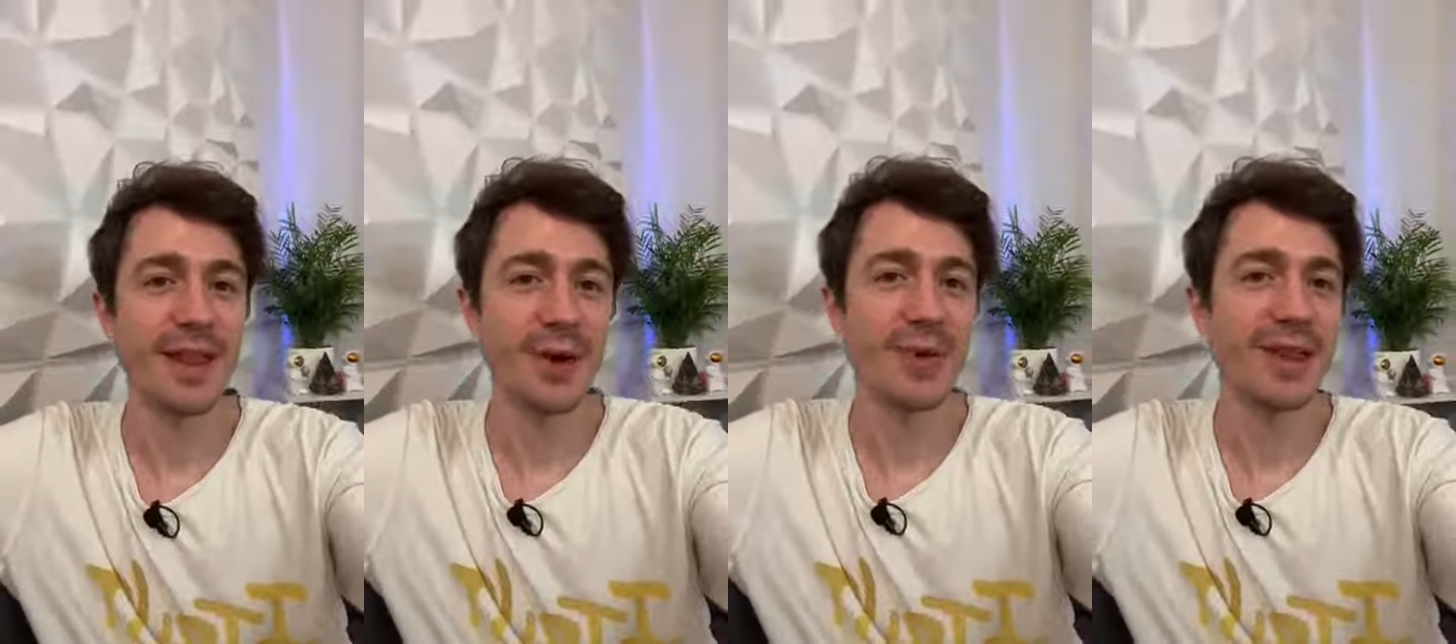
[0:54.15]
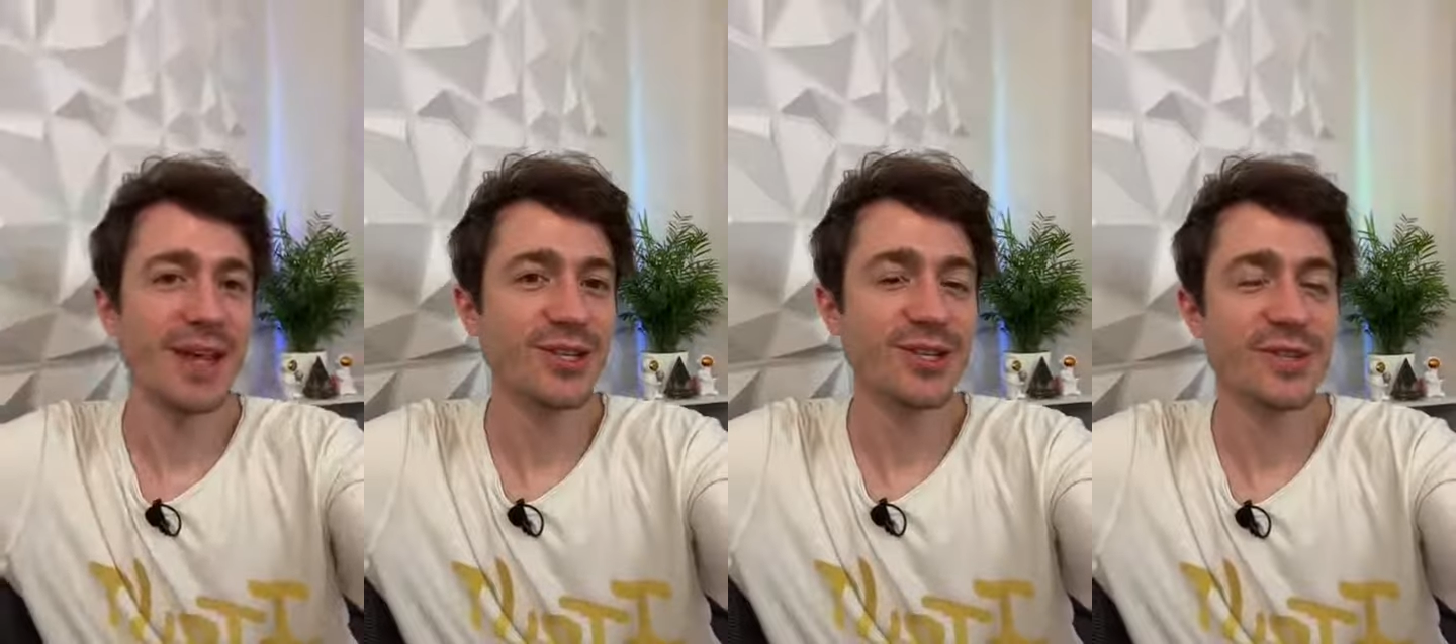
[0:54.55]
They would
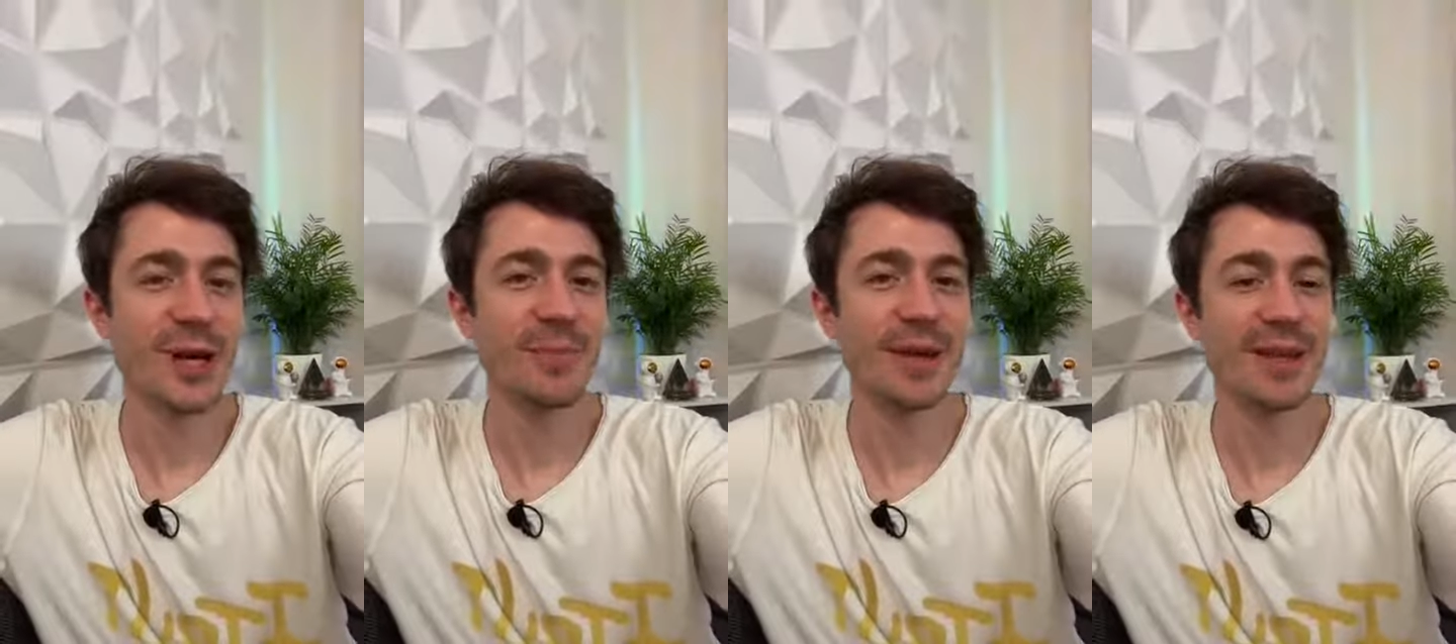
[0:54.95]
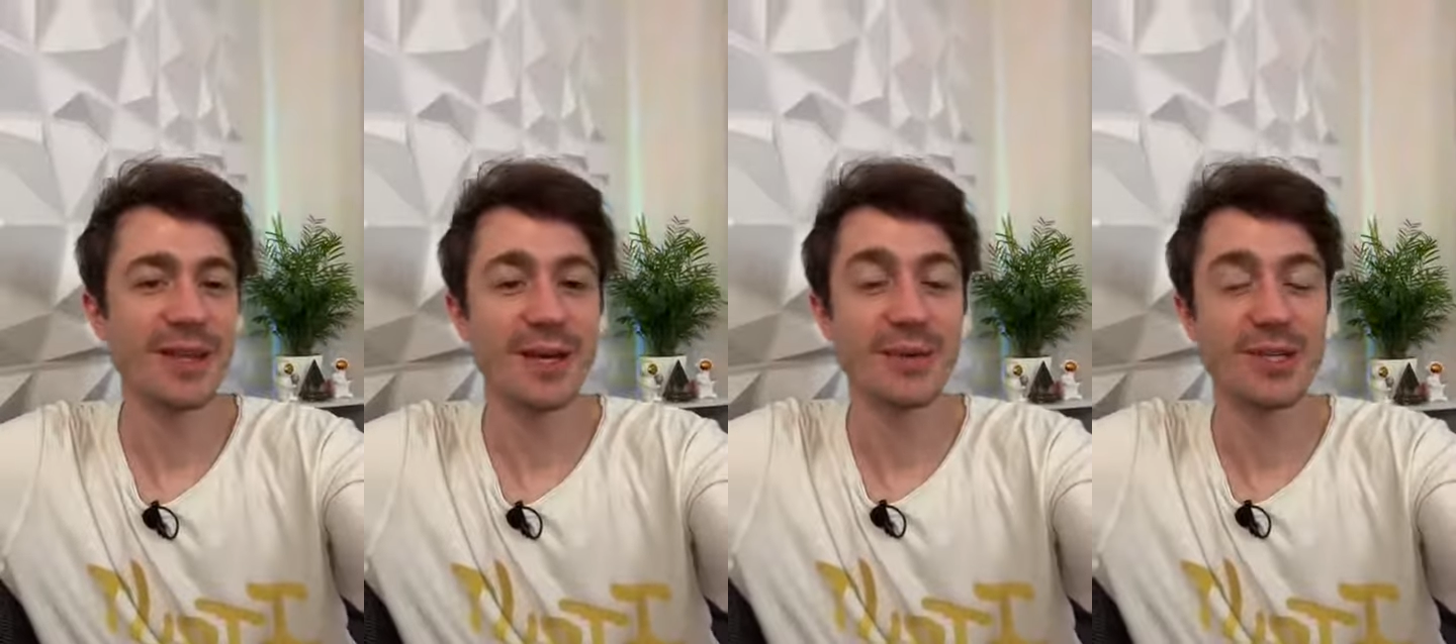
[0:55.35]
then do something
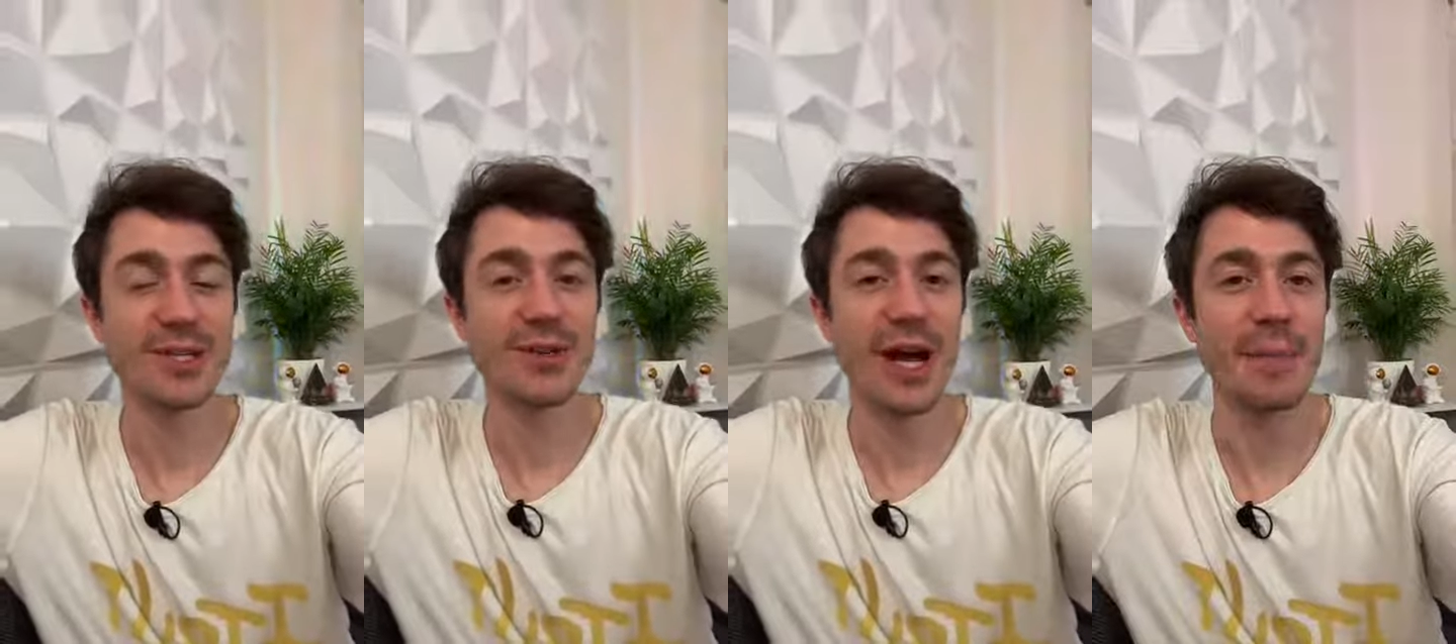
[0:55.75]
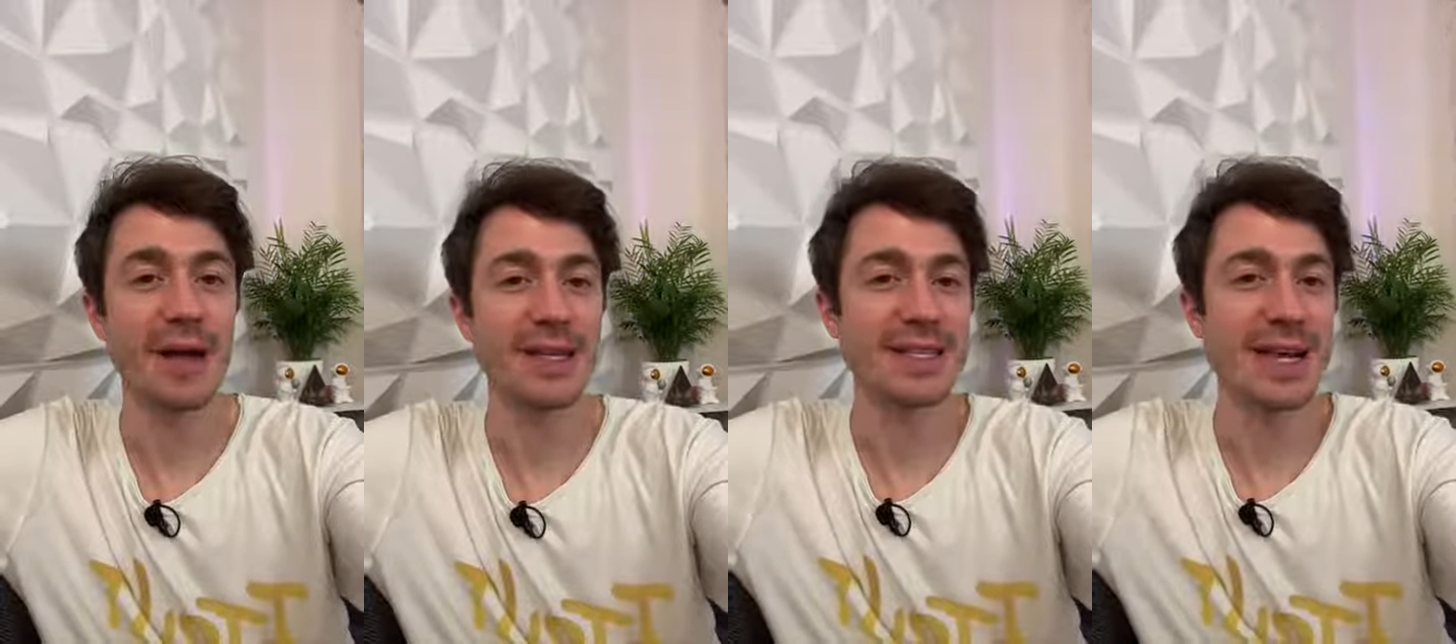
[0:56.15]
that they would describe
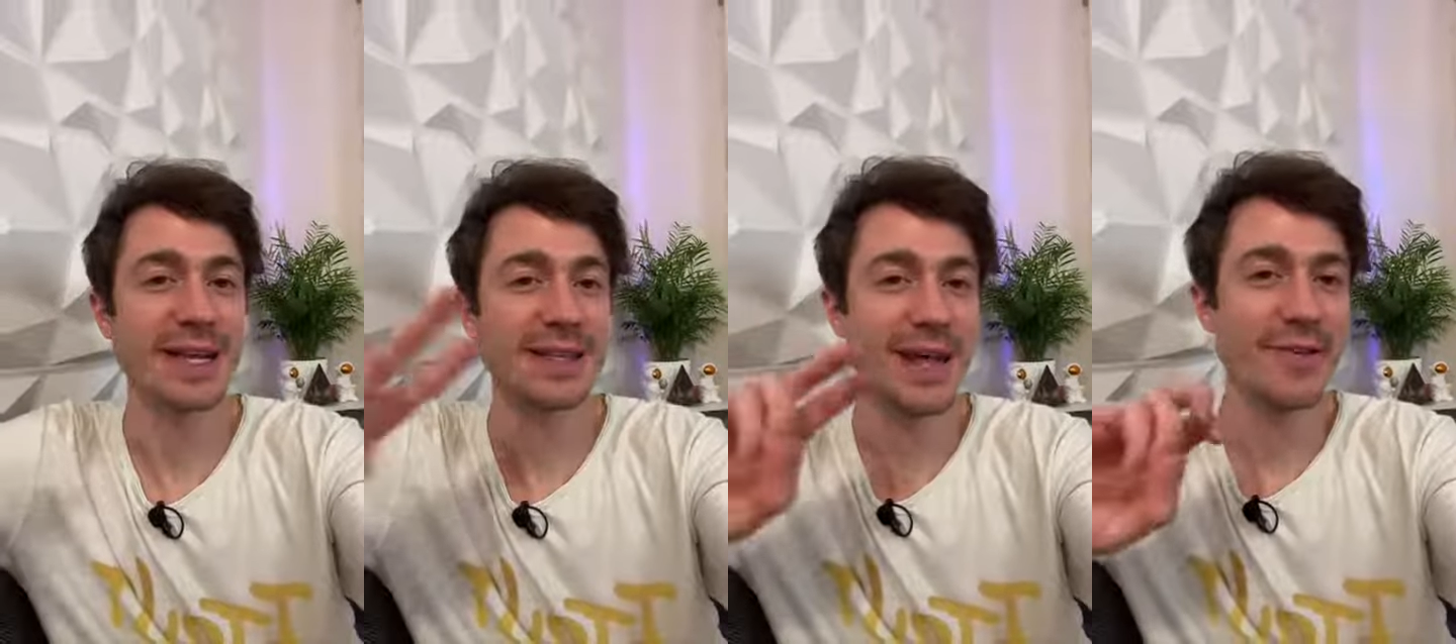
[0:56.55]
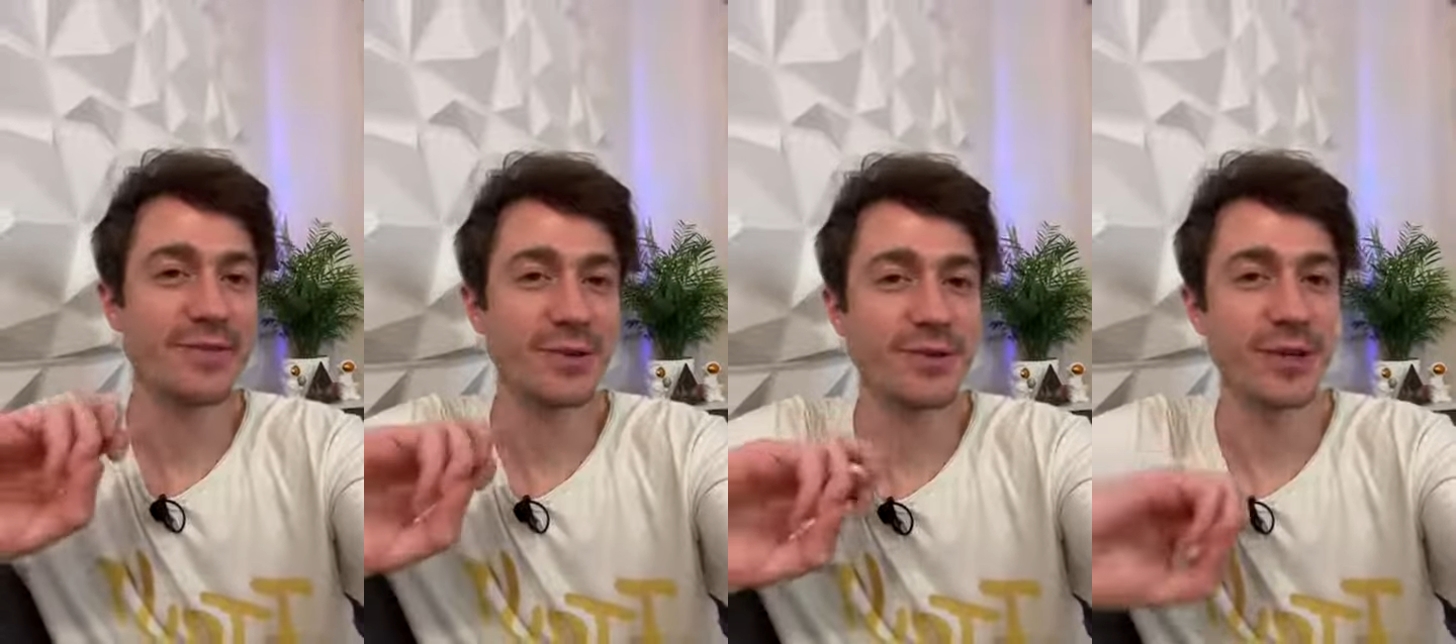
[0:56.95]
as a
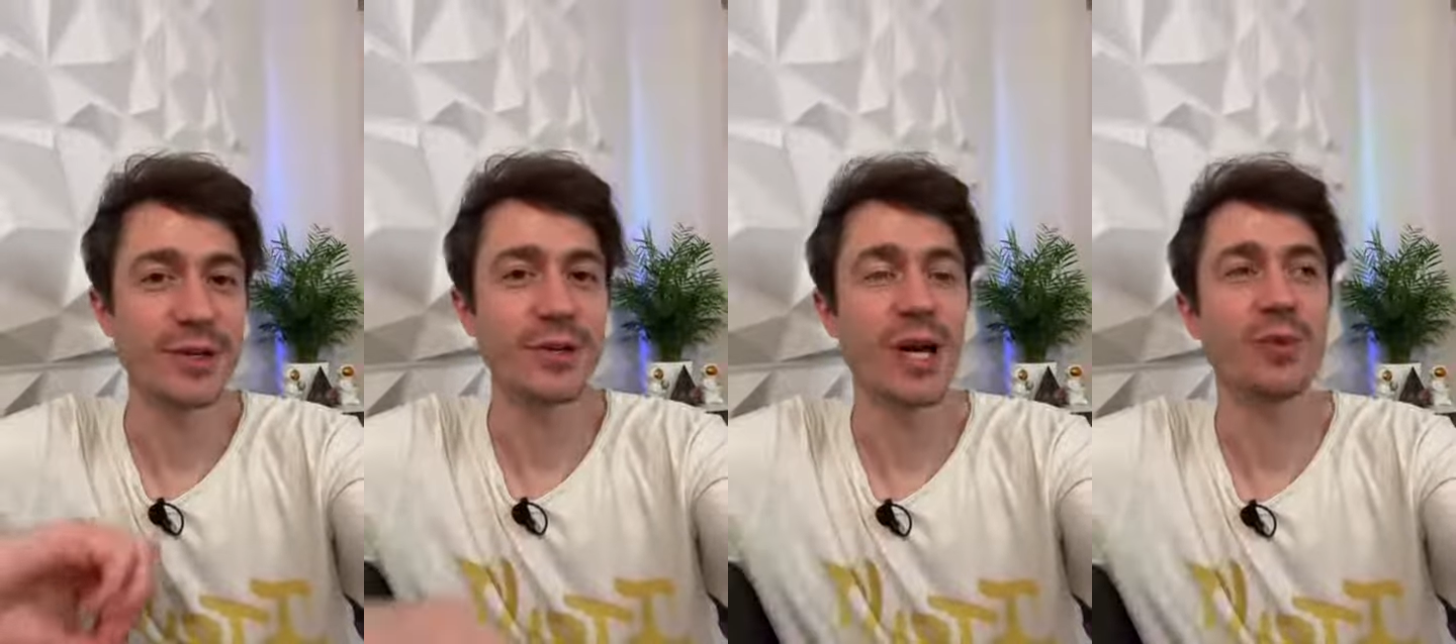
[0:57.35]
life review,